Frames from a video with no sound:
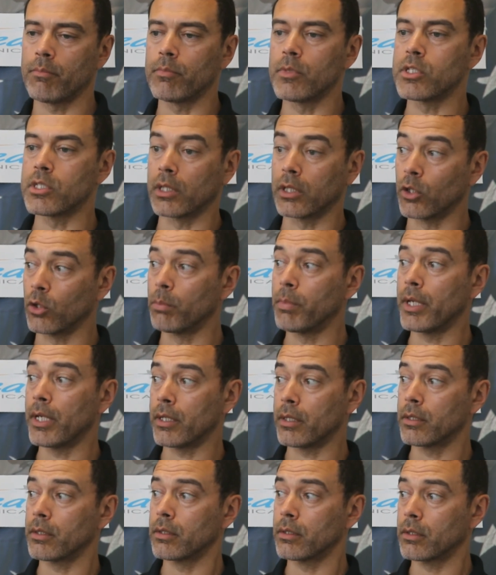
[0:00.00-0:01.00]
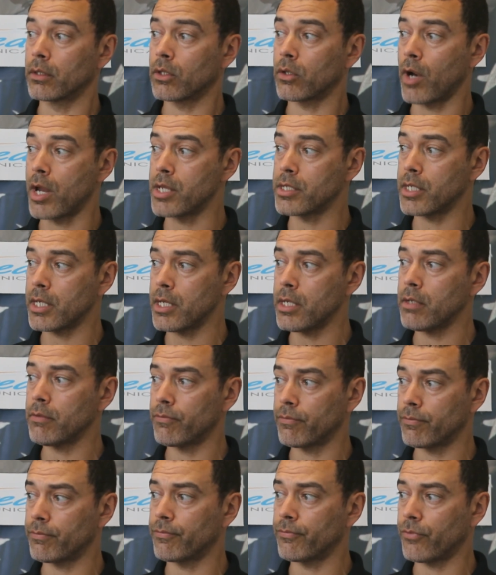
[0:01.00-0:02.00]
It's a little bit crazy
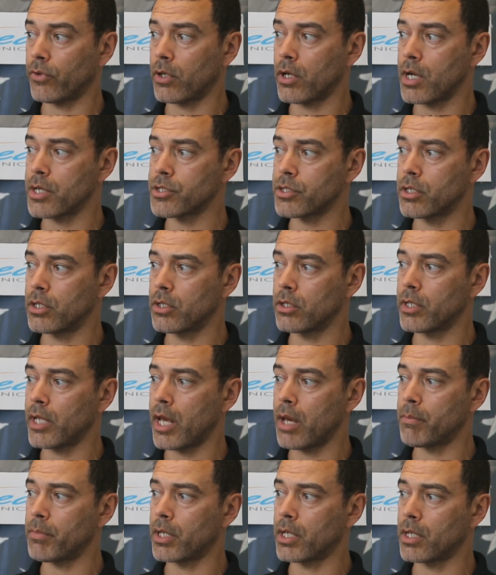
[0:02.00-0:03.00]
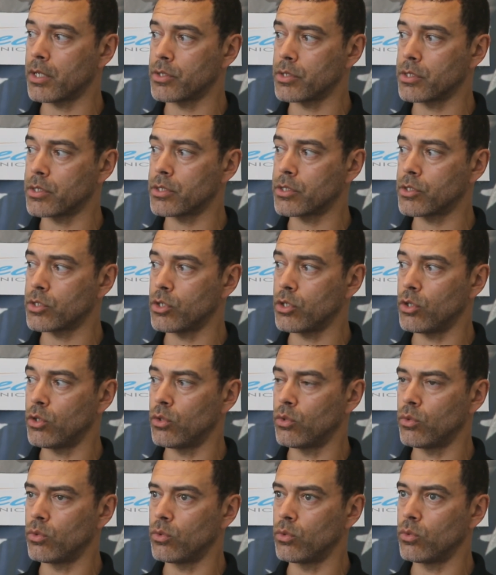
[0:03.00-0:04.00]
for us to do that because
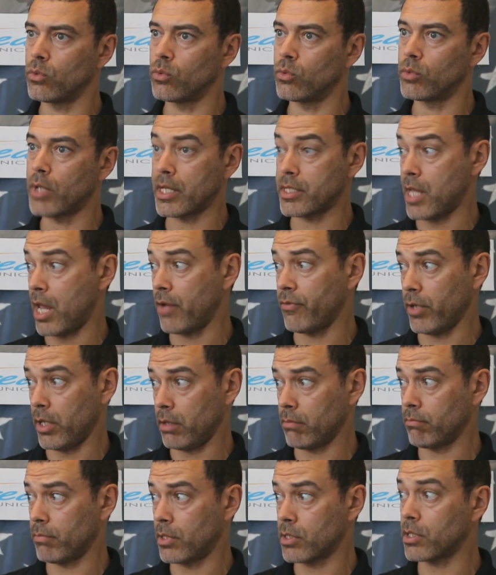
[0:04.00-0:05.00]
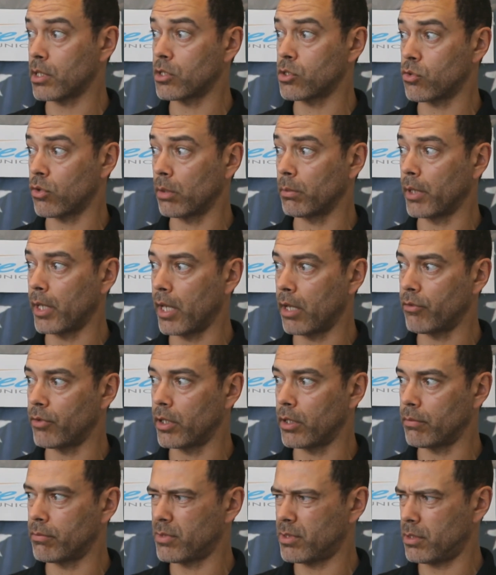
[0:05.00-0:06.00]
that's heavy. It's extremely
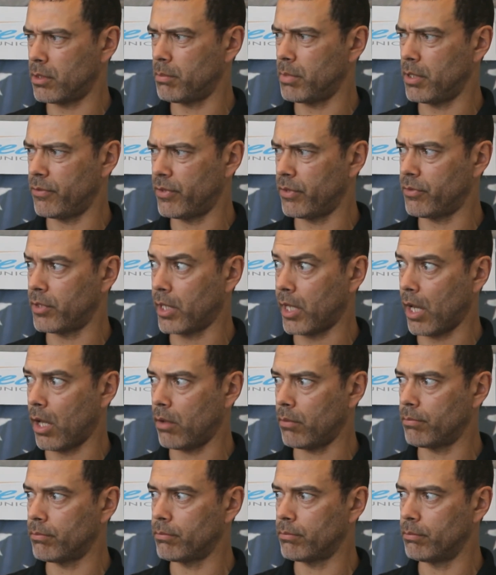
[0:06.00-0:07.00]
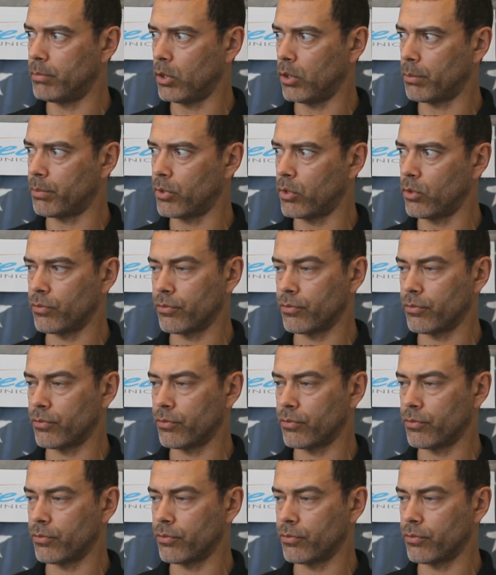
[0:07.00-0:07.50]
heavy to be 50 cal bulletproof.